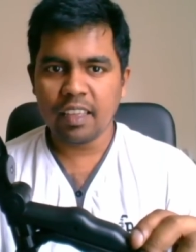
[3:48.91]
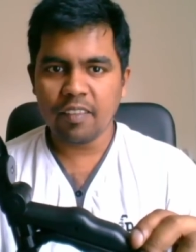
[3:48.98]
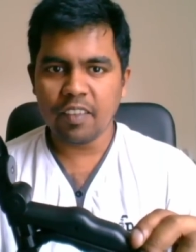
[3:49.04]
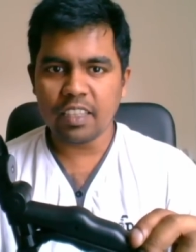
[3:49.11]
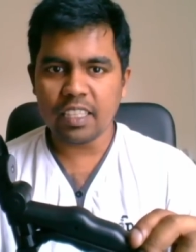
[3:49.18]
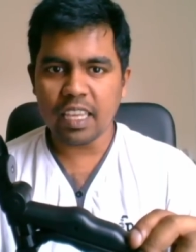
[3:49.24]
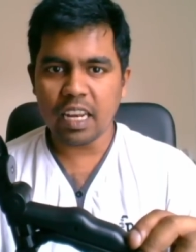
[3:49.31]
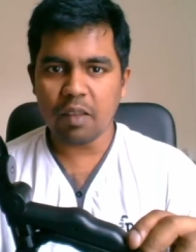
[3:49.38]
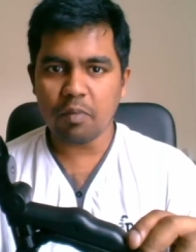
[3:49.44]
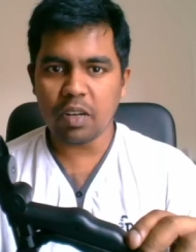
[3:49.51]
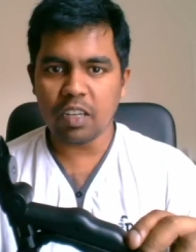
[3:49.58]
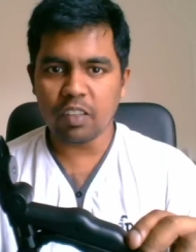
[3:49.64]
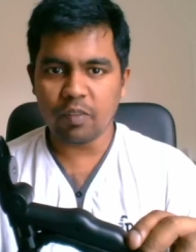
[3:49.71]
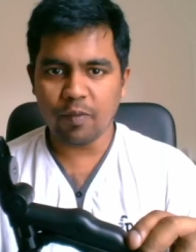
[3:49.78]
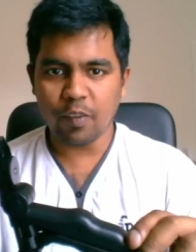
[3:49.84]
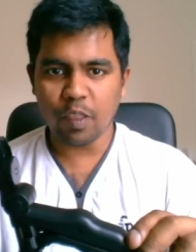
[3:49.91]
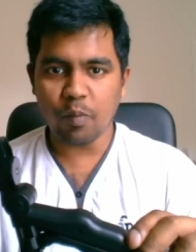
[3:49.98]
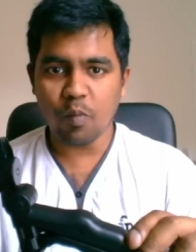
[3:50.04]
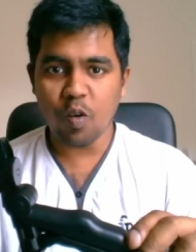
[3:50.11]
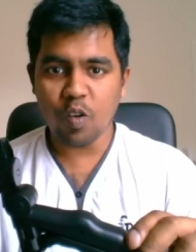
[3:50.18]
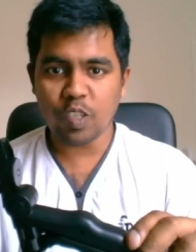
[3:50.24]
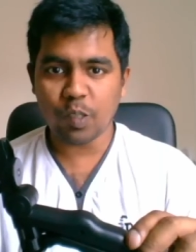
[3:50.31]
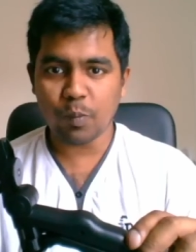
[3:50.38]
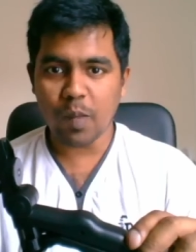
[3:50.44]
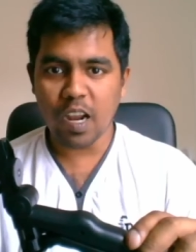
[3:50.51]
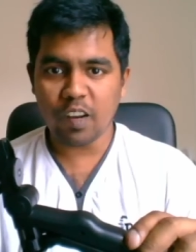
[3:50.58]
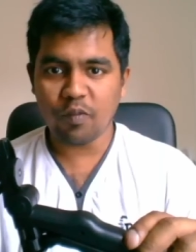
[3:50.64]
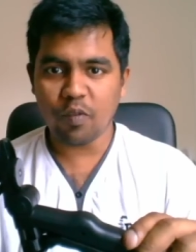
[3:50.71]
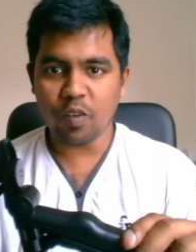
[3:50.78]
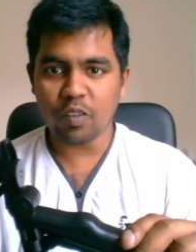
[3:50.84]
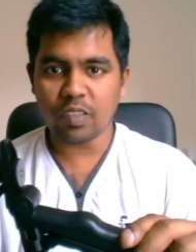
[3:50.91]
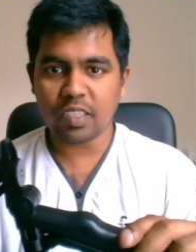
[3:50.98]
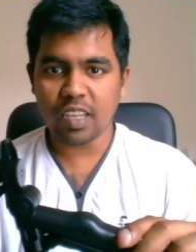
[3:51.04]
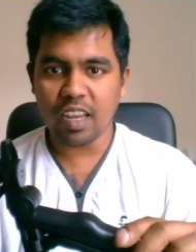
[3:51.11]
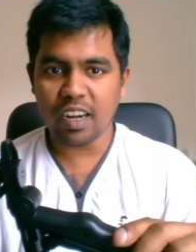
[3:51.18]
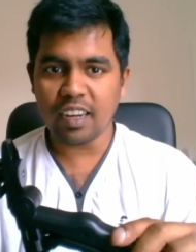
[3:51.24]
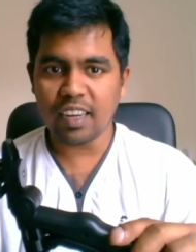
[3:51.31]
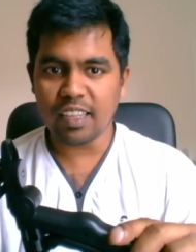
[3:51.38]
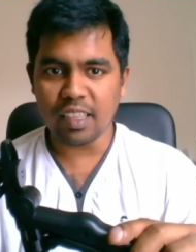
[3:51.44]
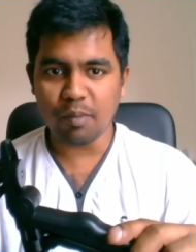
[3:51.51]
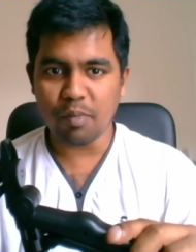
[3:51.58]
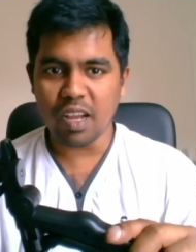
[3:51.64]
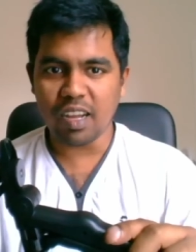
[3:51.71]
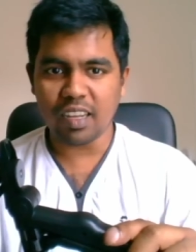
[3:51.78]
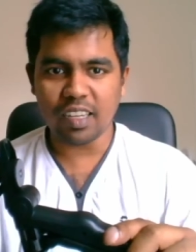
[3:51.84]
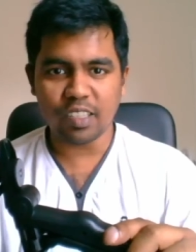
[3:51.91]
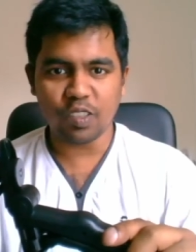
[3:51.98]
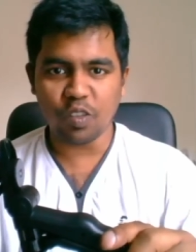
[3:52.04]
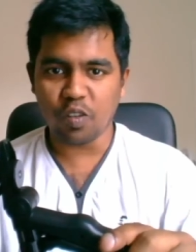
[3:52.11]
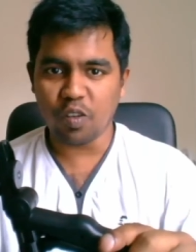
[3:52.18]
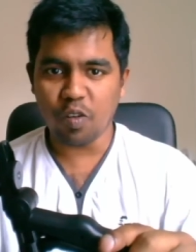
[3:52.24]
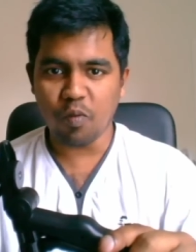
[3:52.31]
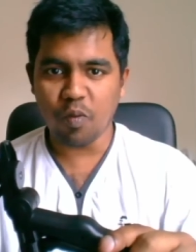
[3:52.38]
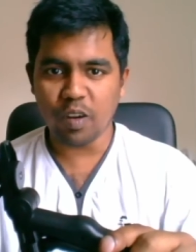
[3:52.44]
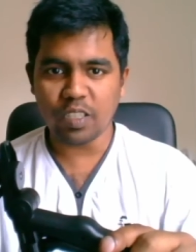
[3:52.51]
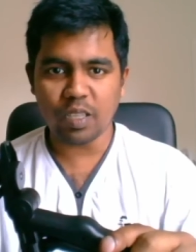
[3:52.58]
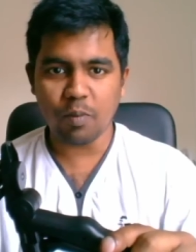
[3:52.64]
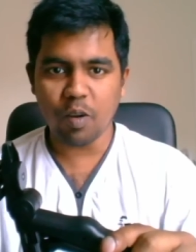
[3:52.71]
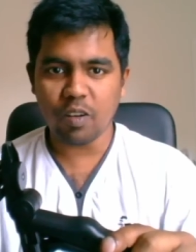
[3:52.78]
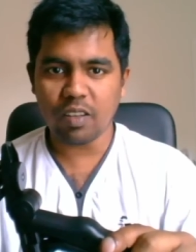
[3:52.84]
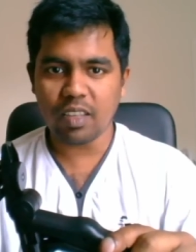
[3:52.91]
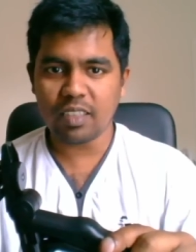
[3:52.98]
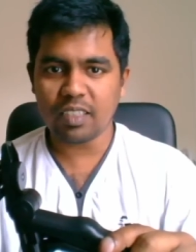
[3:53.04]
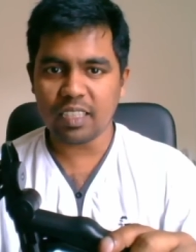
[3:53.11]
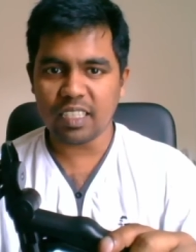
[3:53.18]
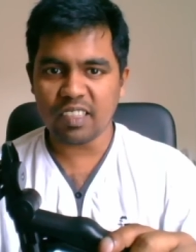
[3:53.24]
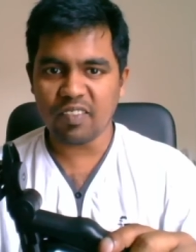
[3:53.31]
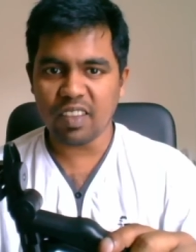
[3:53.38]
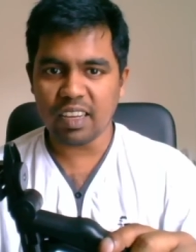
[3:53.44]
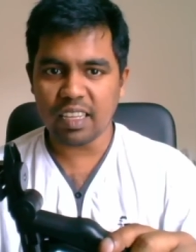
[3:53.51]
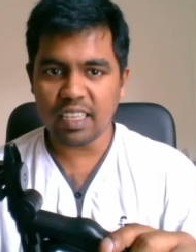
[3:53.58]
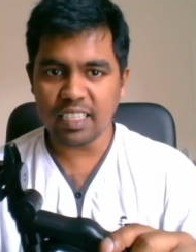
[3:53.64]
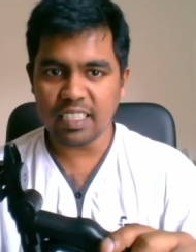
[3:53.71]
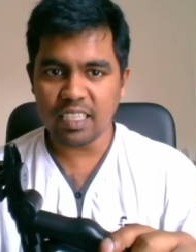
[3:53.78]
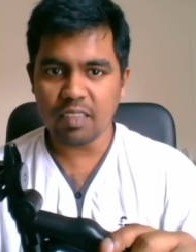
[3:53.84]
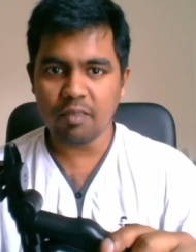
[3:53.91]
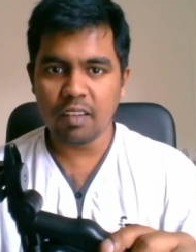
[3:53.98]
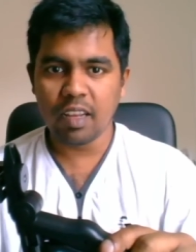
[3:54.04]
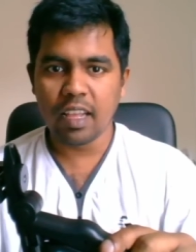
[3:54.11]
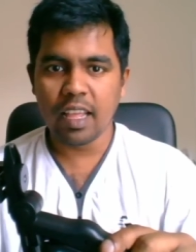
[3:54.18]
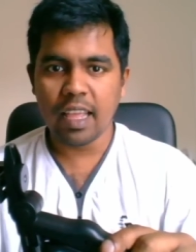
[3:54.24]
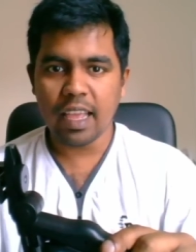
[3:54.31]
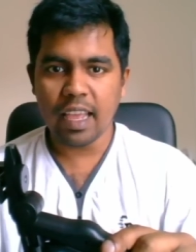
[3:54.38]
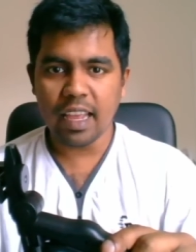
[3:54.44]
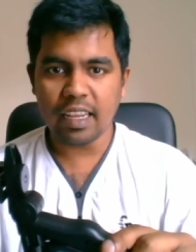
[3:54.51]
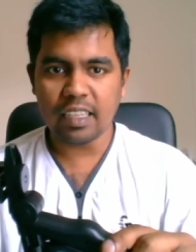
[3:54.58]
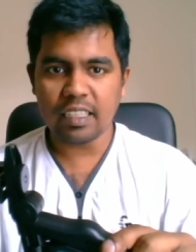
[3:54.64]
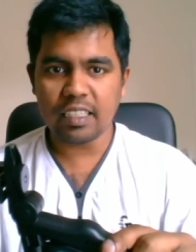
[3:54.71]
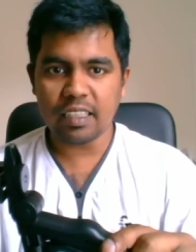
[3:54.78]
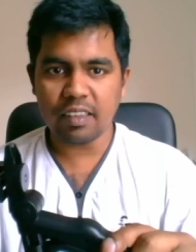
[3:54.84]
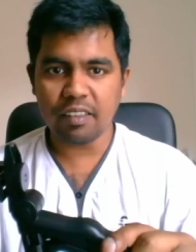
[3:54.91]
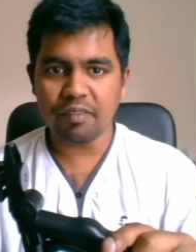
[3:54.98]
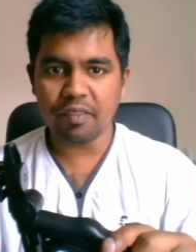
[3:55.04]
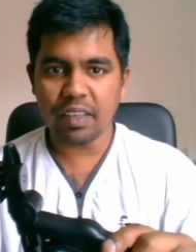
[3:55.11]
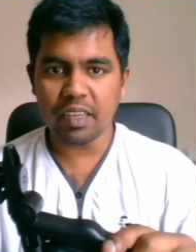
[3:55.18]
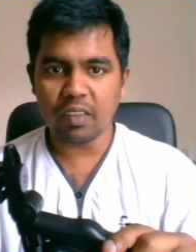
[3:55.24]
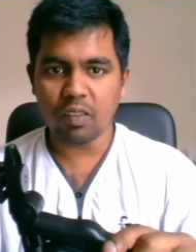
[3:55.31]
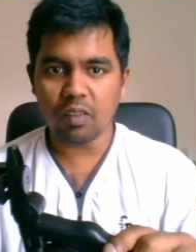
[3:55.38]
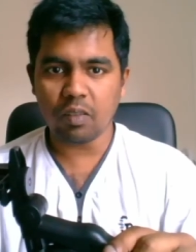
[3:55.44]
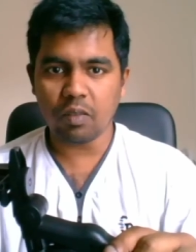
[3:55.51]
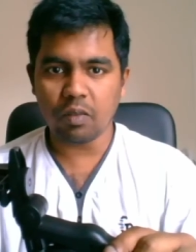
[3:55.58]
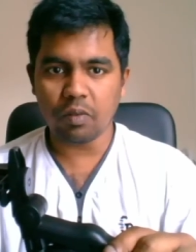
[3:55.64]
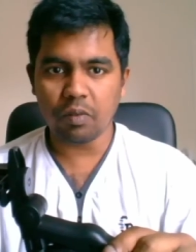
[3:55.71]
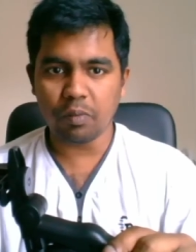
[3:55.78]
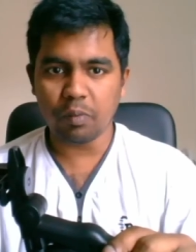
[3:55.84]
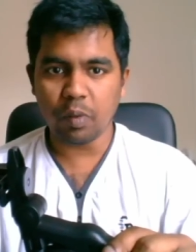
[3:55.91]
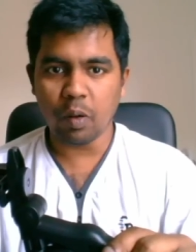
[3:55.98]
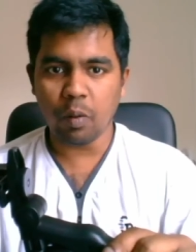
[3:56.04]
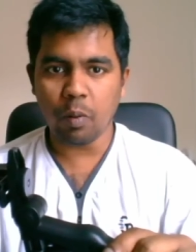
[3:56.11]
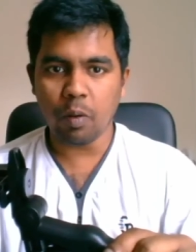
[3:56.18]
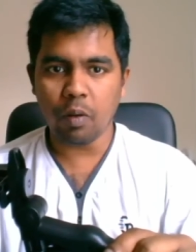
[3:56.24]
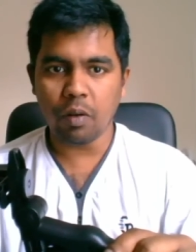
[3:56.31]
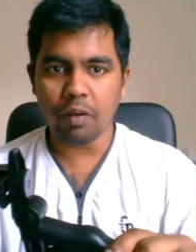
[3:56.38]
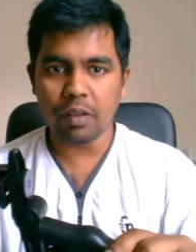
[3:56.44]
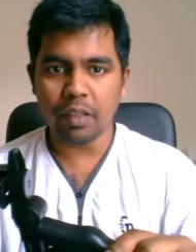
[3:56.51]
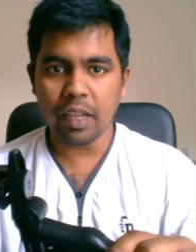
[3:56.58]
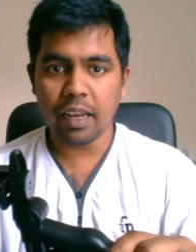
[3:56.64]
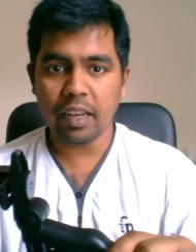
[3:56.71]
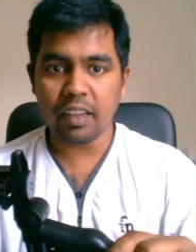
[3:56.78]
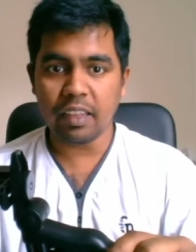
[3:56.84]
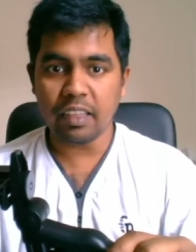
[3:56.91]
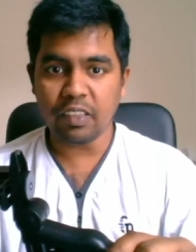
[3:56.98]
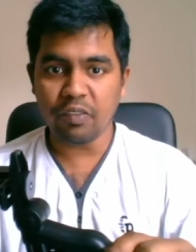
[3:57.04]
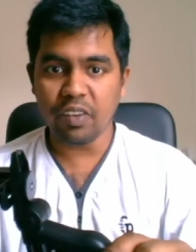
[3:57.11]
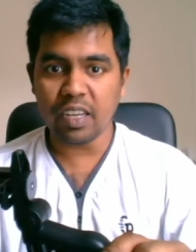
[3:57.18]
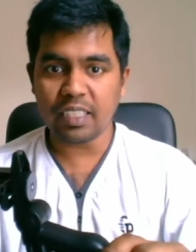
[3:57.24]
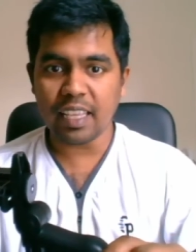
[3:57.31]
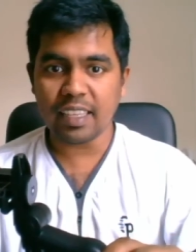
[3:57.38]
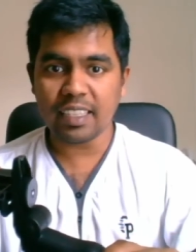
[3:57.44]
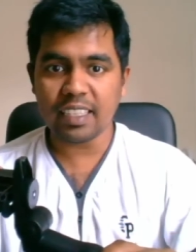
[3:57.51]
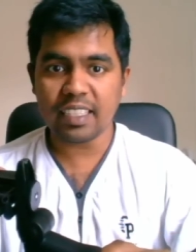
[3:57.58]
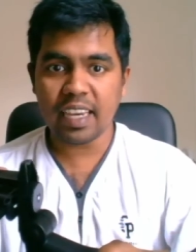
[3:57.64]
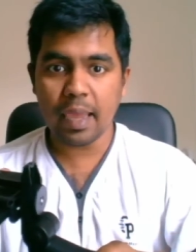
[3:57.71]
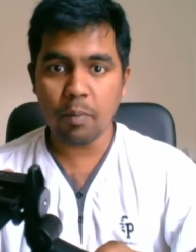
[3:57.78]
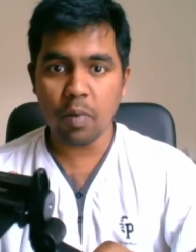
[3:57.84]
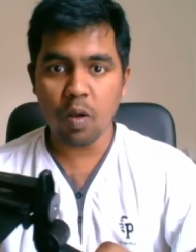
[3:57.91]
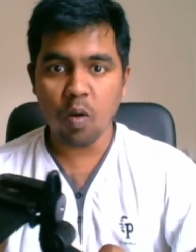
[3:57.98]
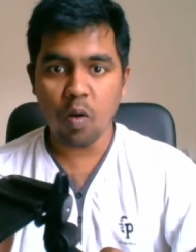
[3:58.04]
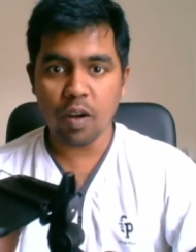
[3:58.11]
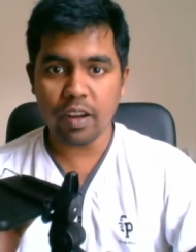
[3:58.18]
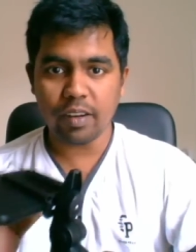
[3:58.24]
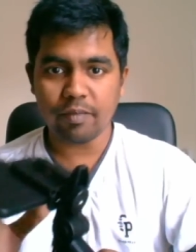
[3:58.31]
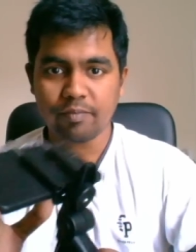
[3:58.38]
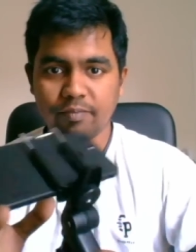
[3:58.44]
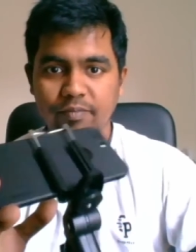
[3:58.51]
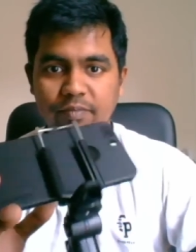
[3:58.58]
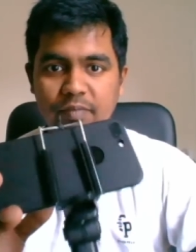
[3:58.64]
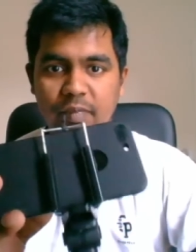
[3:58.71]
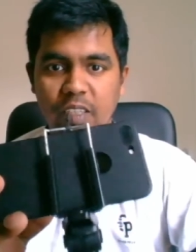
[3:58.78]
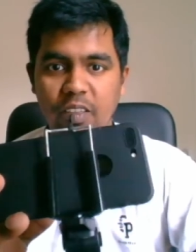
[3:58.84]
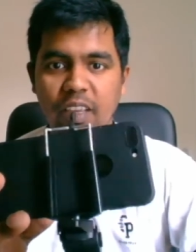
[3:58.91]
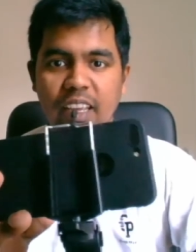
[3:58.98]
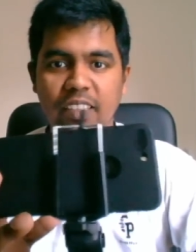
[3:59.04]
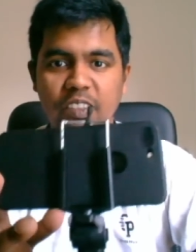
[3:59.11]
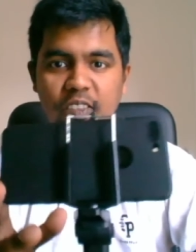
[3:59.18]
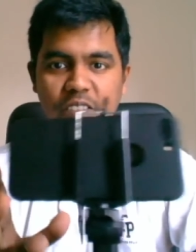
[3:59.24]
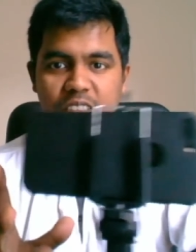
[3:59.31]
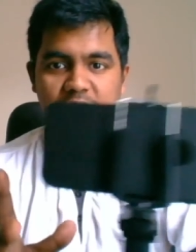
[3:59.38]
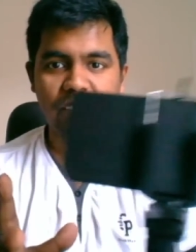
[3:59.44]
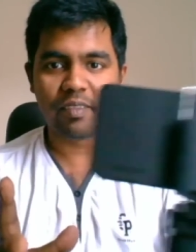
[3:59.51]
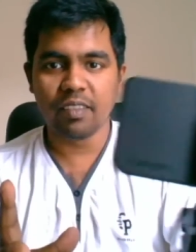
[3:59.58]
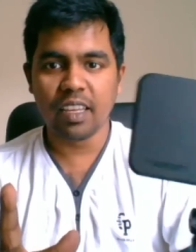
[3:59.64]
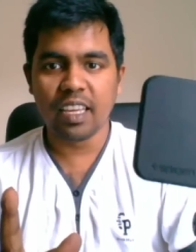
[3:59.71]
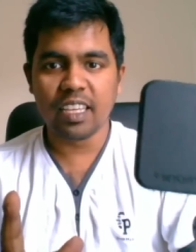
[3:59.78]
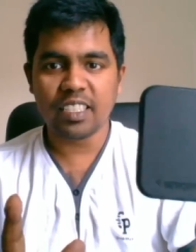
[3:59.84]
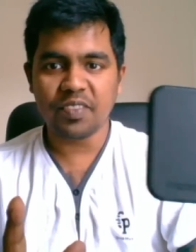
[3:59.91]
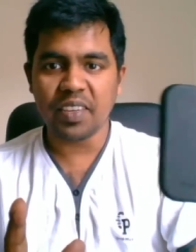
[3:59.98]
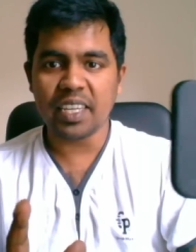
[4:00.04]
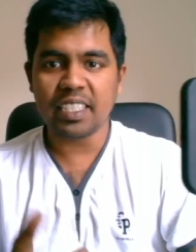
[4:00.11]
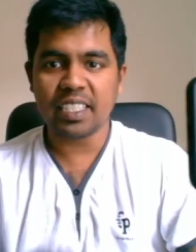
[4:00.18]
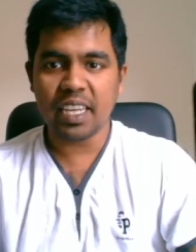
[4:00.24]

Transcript: It's enabled for the most smartphones currently in the market, so no worries about this. It's very easy, and it's very and it works as a stable holder. As you see, it's very